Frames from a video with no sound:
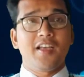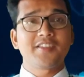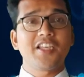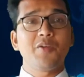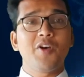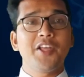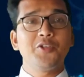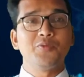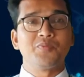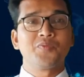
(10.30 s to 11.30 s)
Assalamu
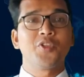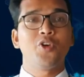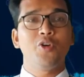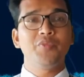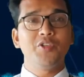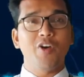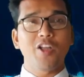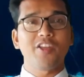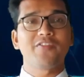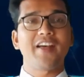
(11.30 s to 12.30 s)
alaikum. Hope you
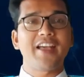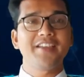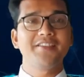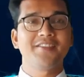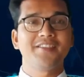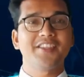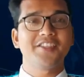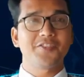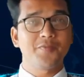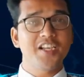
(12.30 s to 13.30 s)
all are fine.
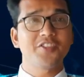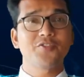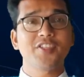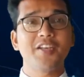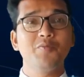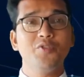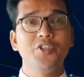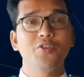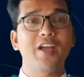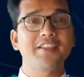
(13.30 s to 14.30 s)
This is Miraj Hussain,
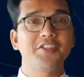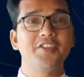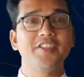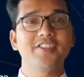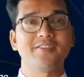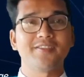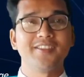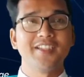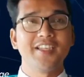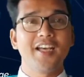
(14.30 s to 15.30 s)
your ICT teacher.
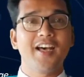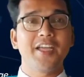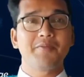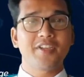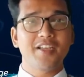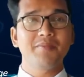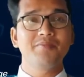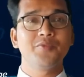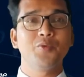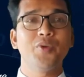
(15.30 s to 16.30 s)
I have
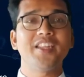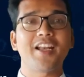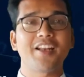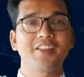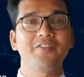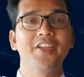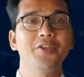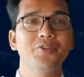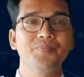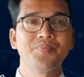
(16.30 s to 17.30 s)
come with another
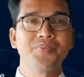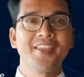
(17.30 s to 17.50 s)
video.